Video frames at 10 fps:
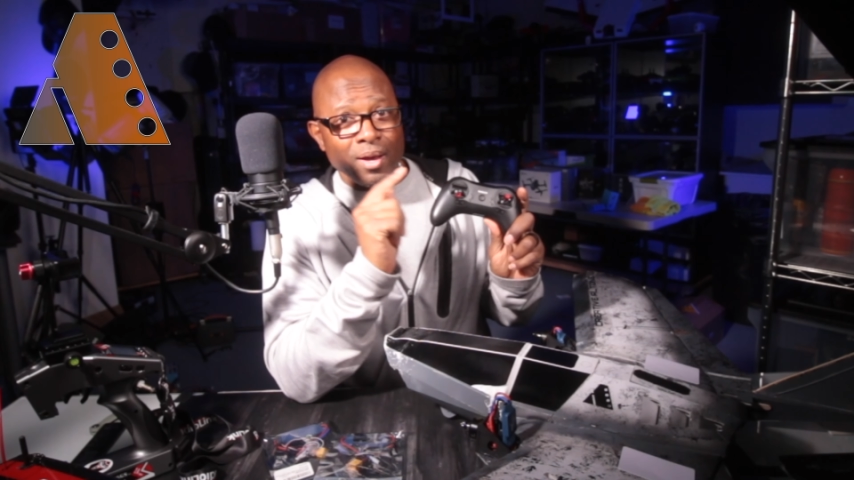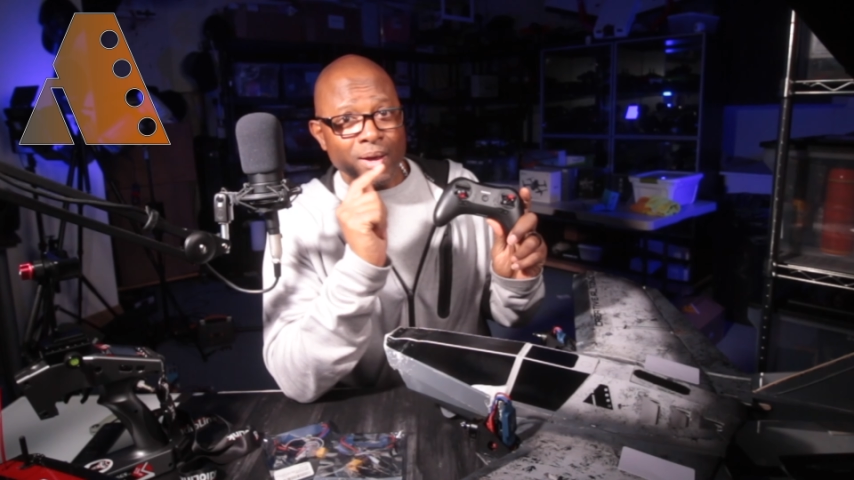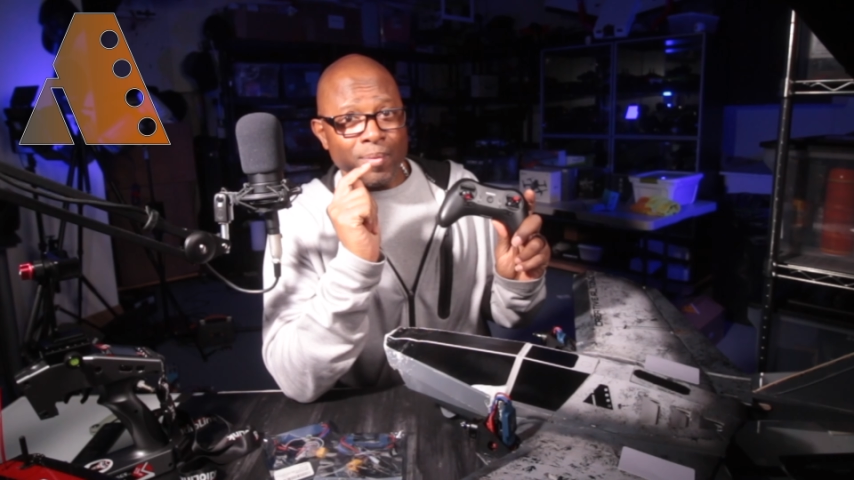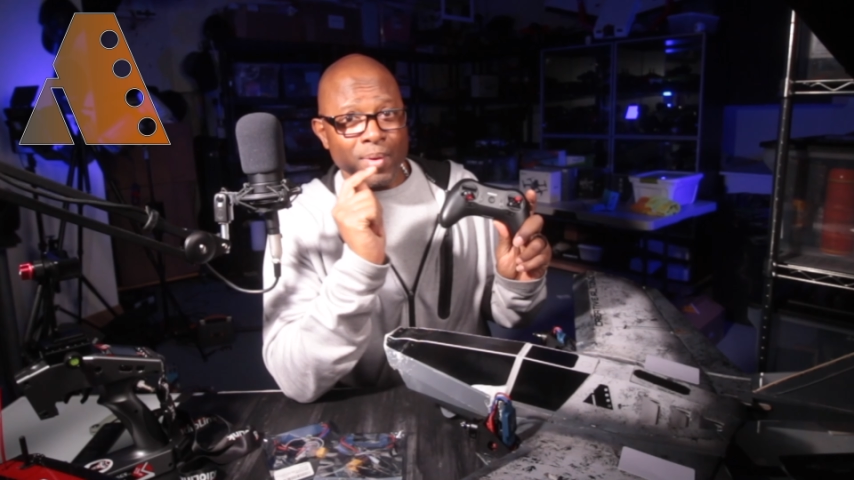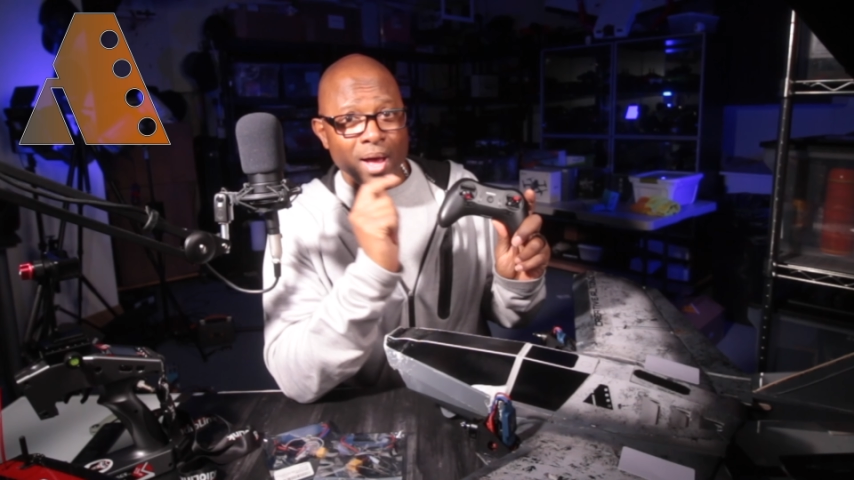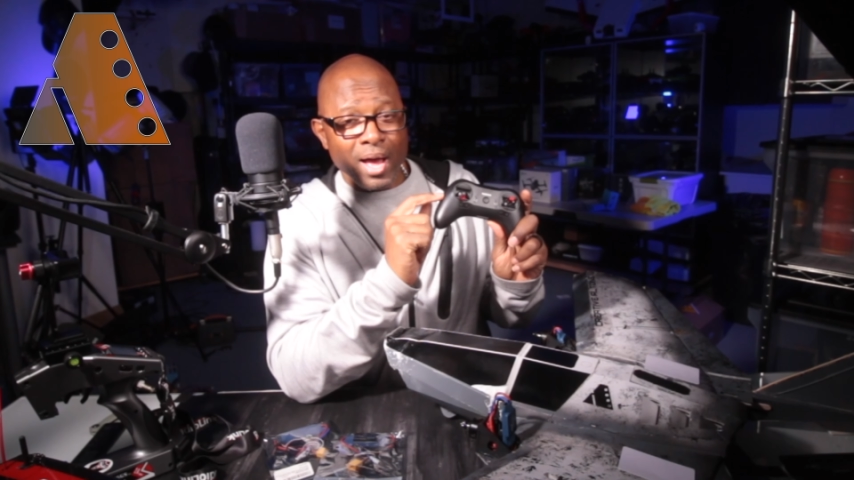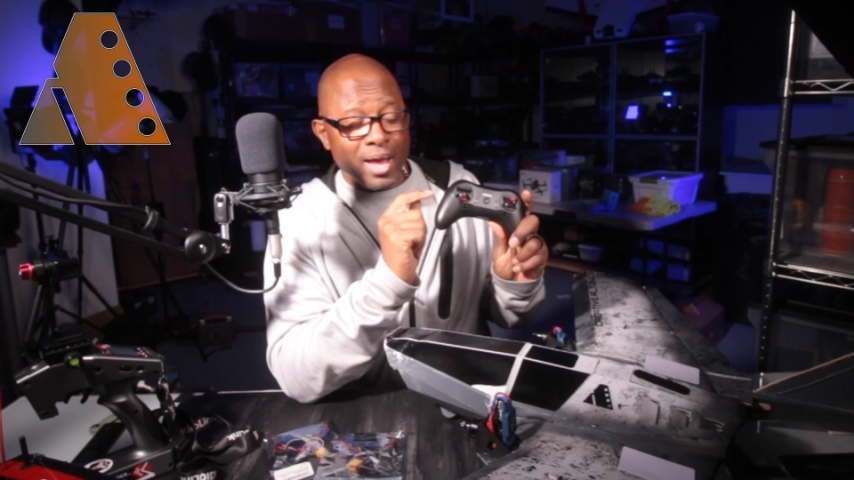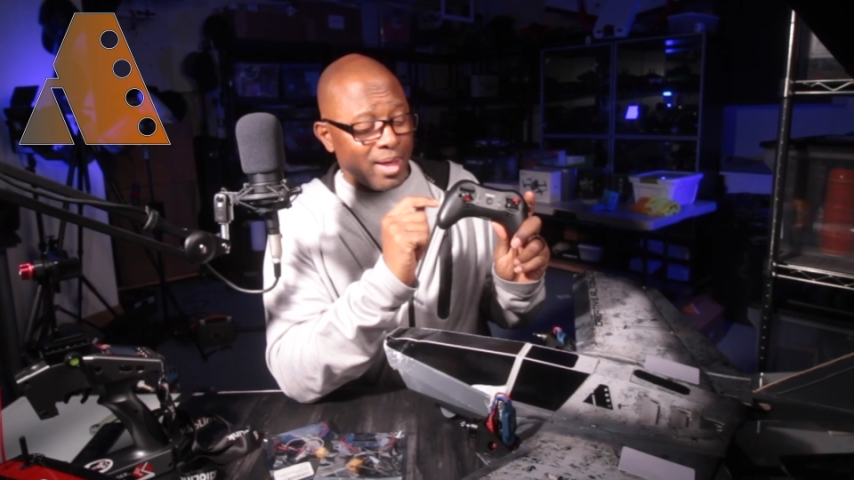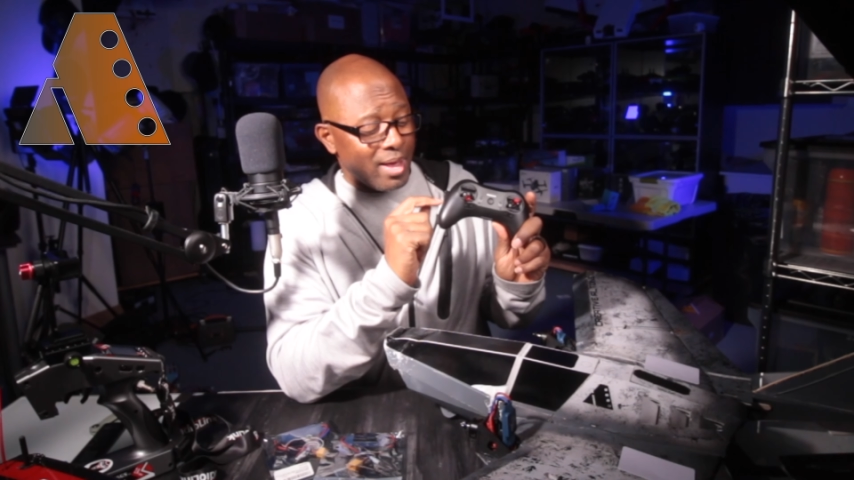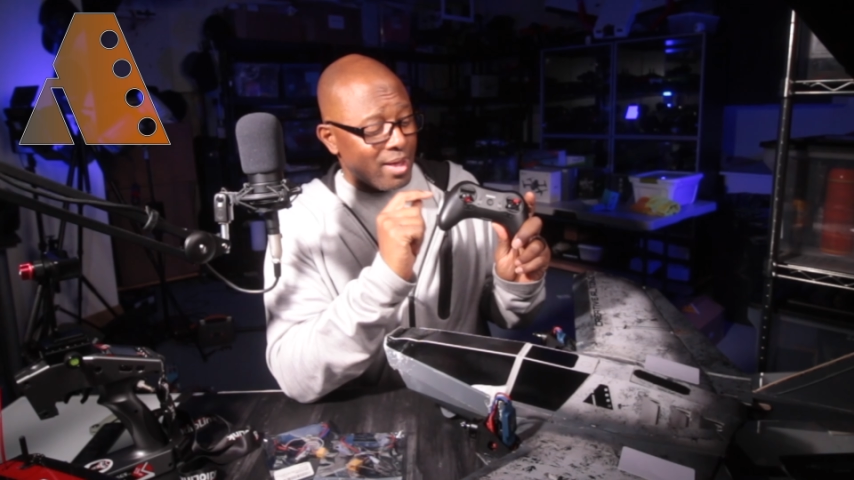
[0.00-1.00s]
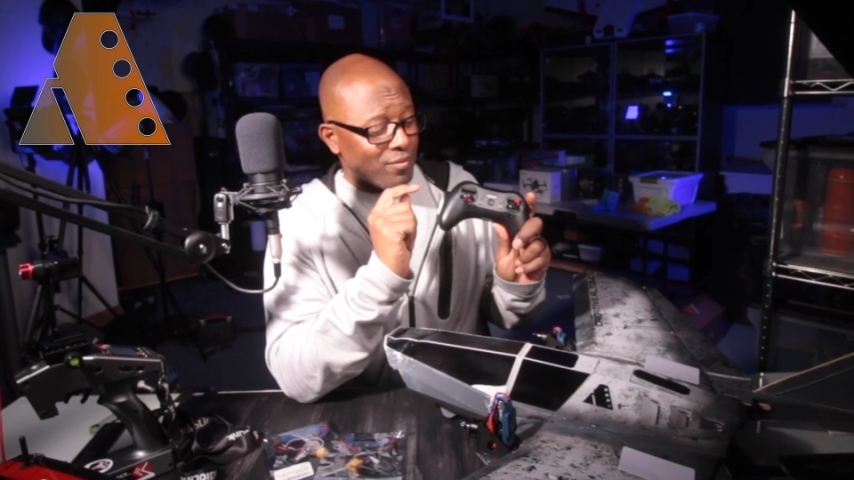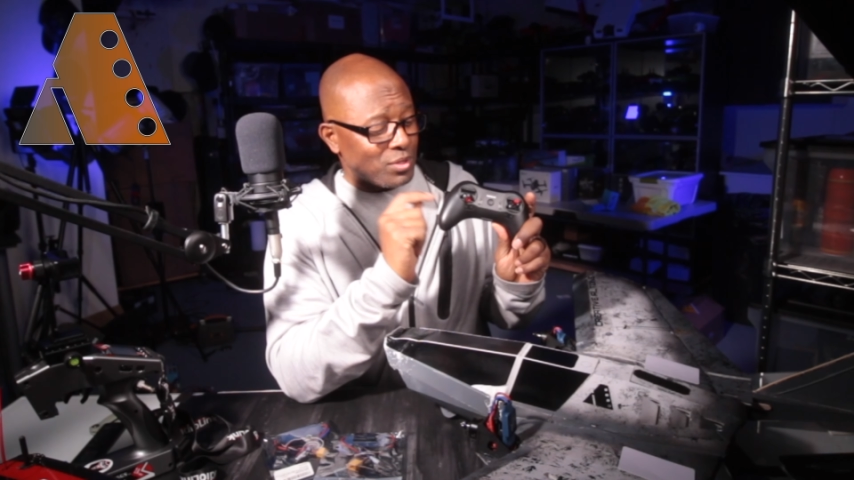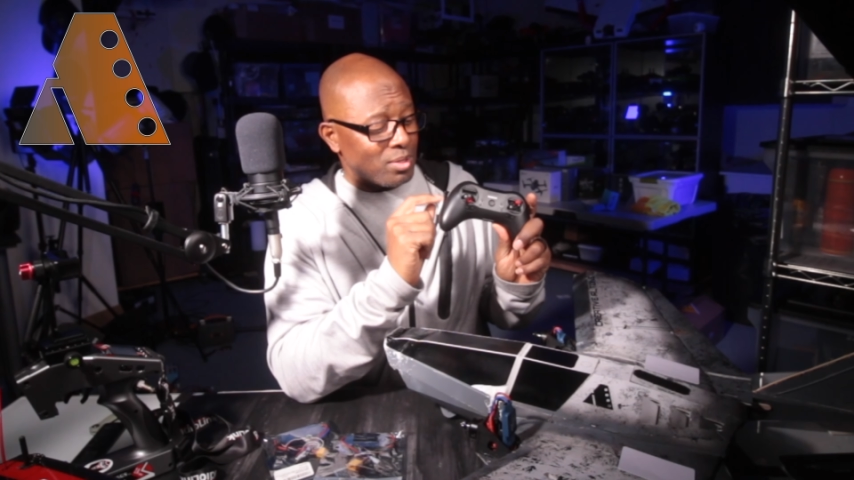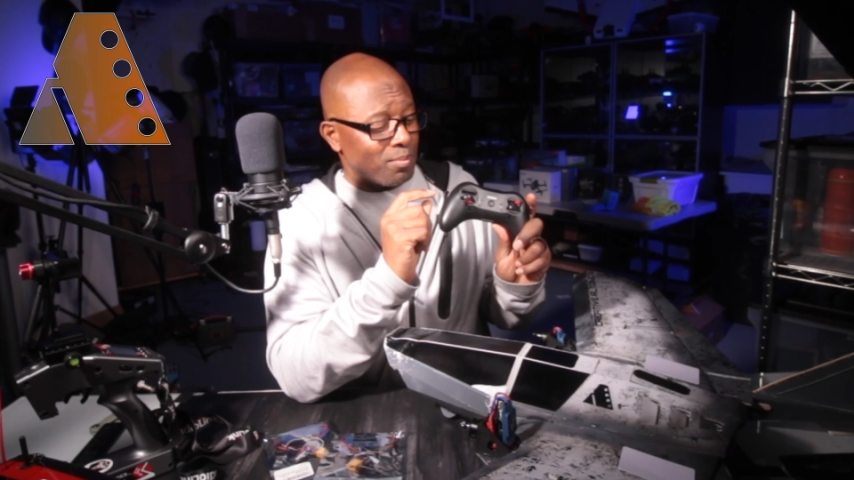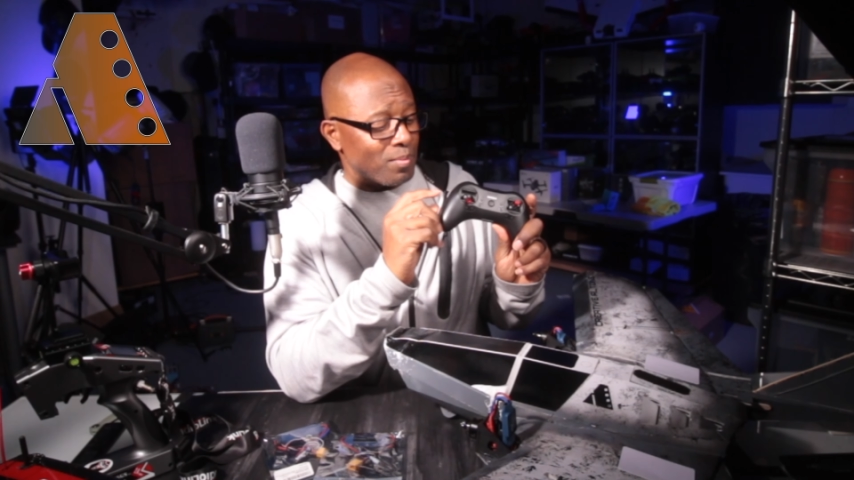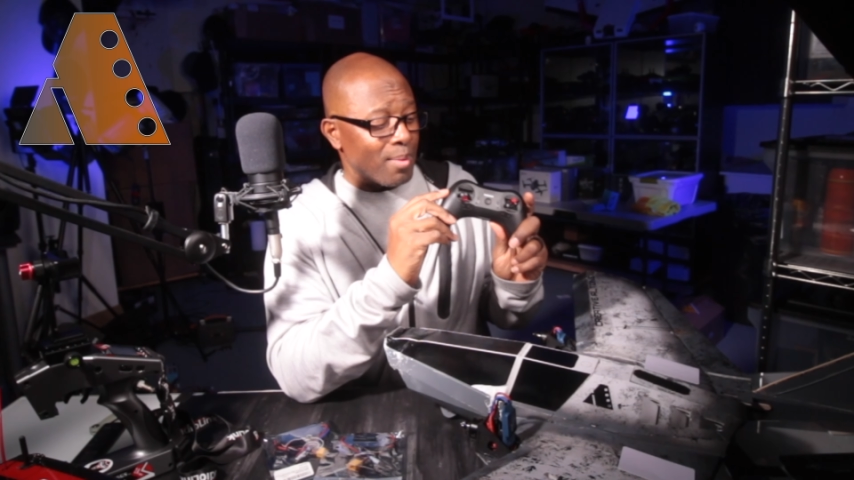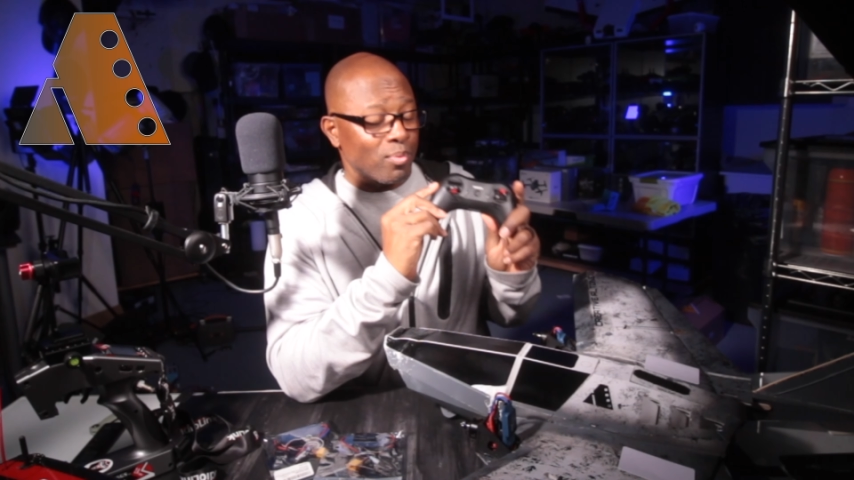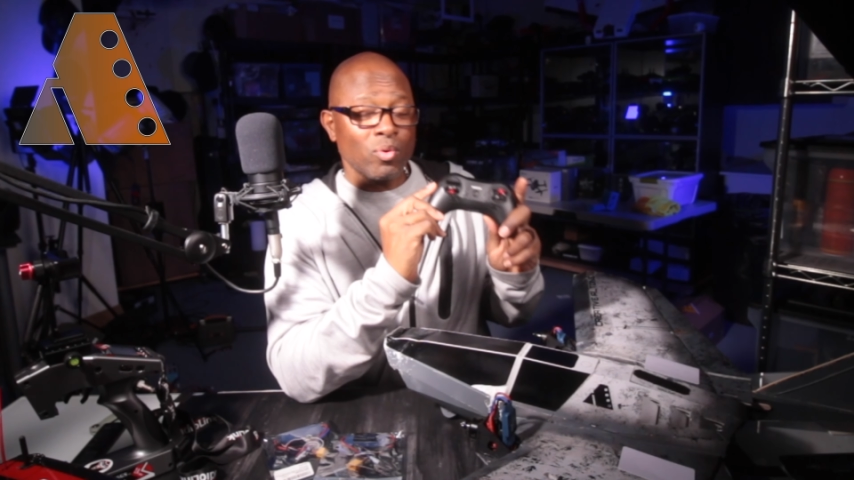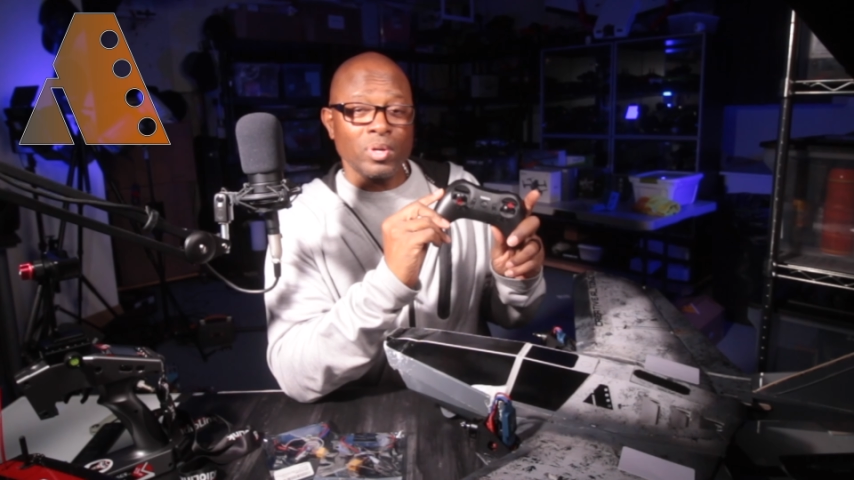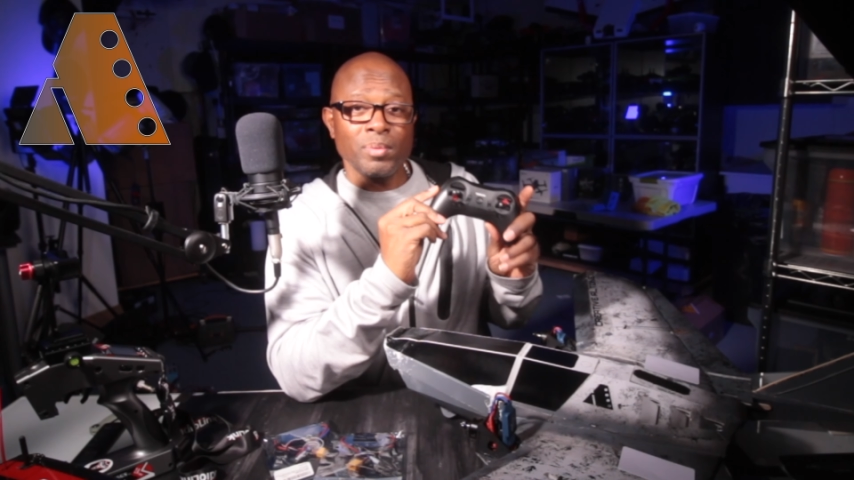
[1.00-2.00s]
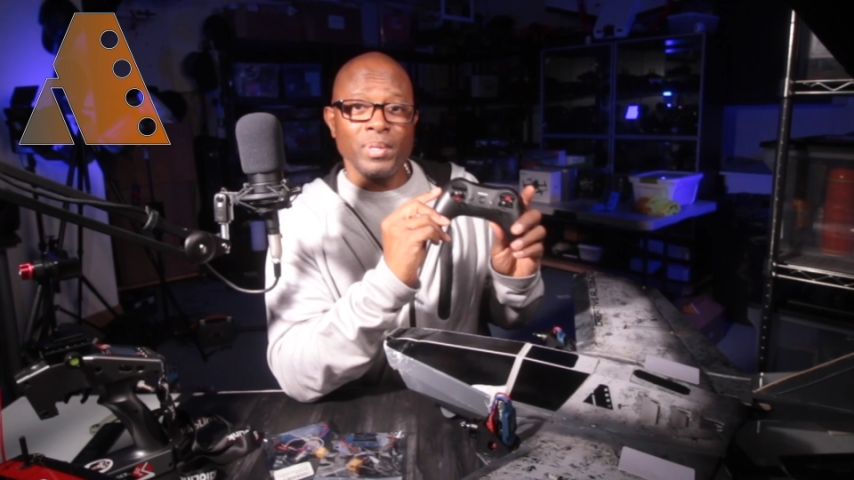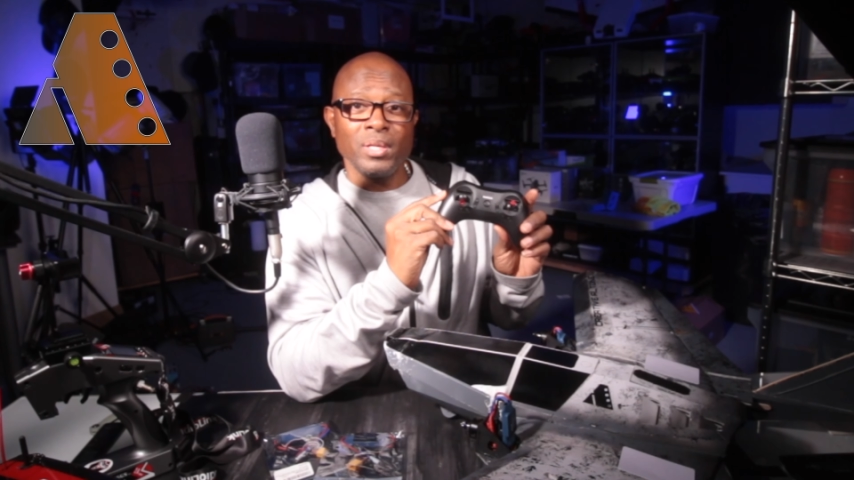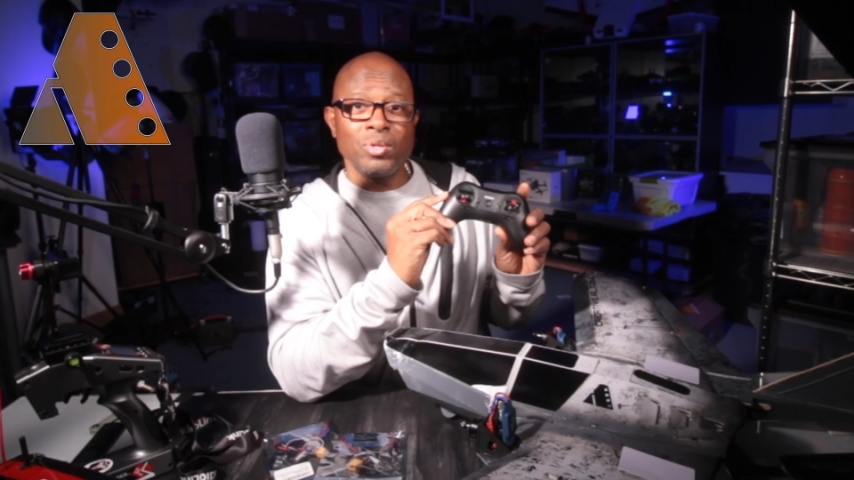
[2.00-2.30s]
I'm going to be